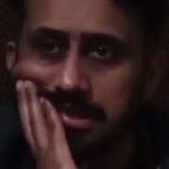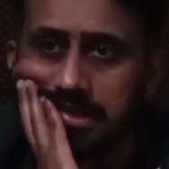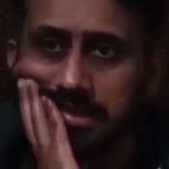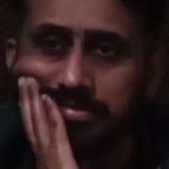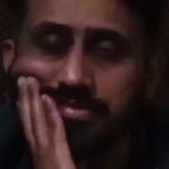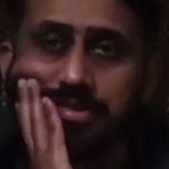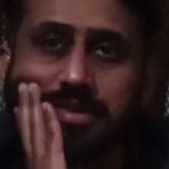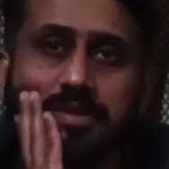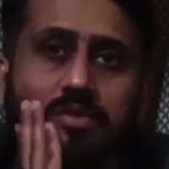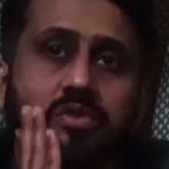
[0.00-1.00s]
if
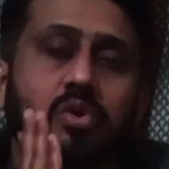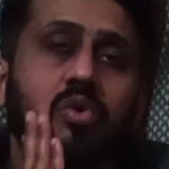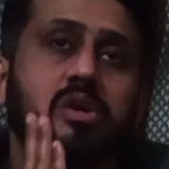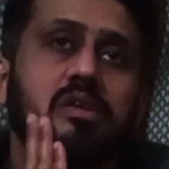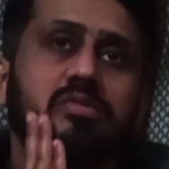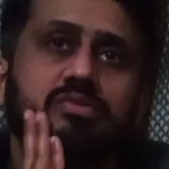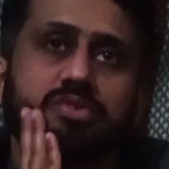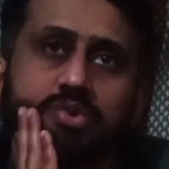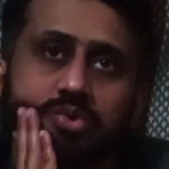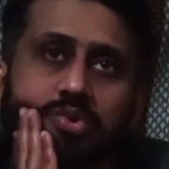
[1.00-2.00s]
only
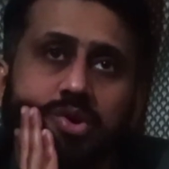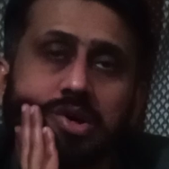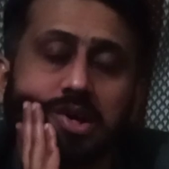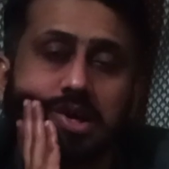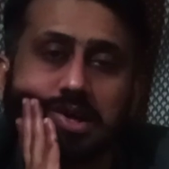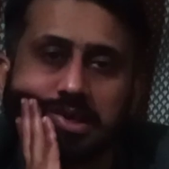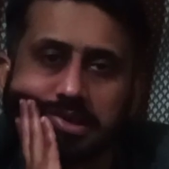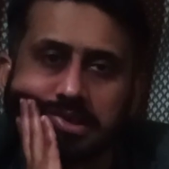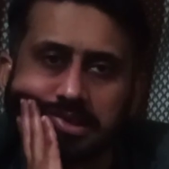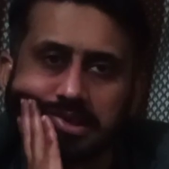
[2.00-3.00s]
few
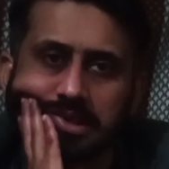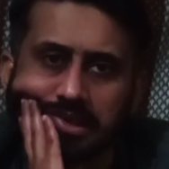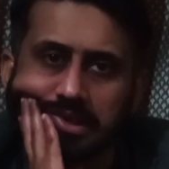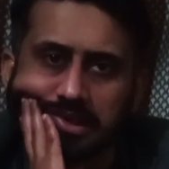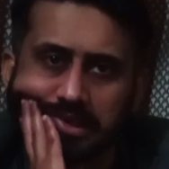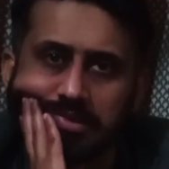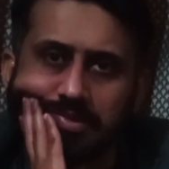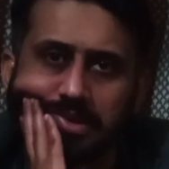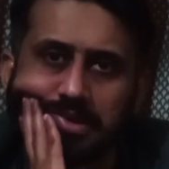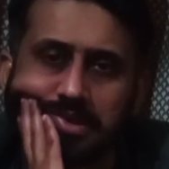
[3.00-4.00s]

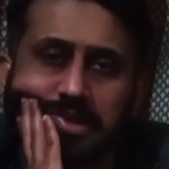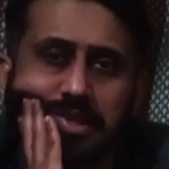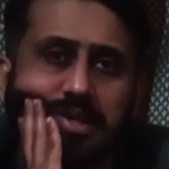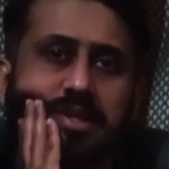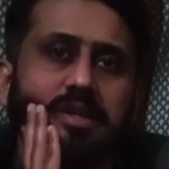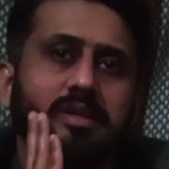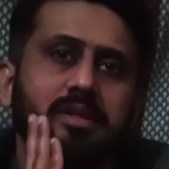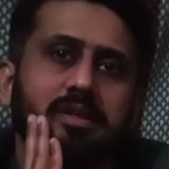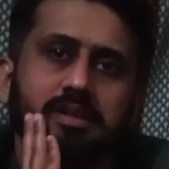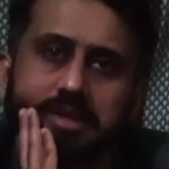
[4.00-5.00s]
inward
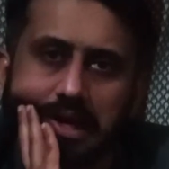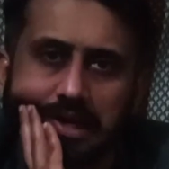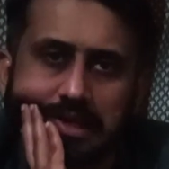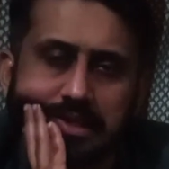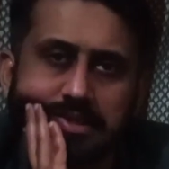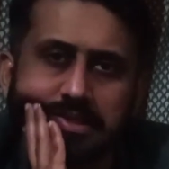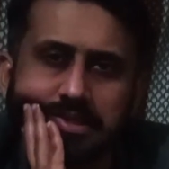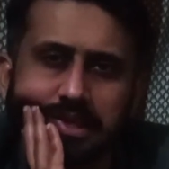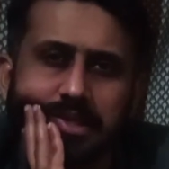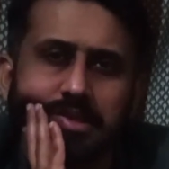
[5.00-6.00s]
eyelids
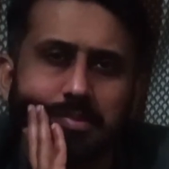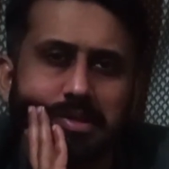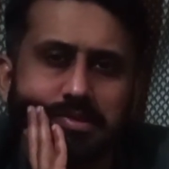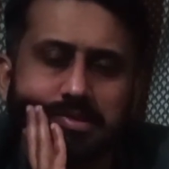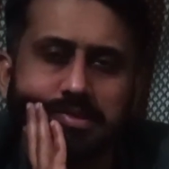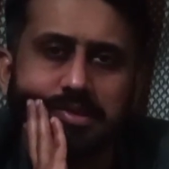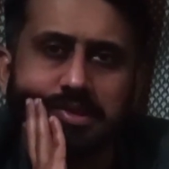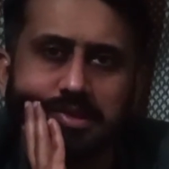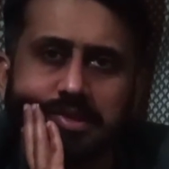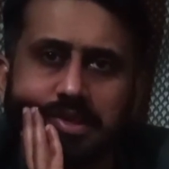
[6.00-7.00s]
decate masses,
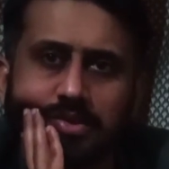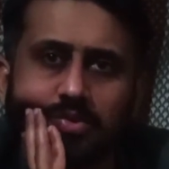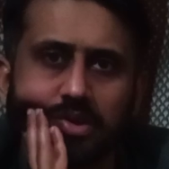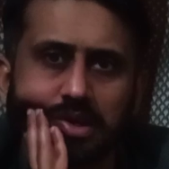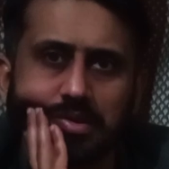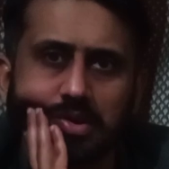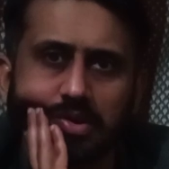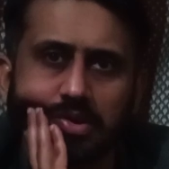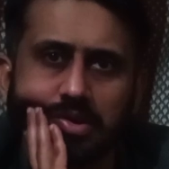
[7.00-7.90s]
then you can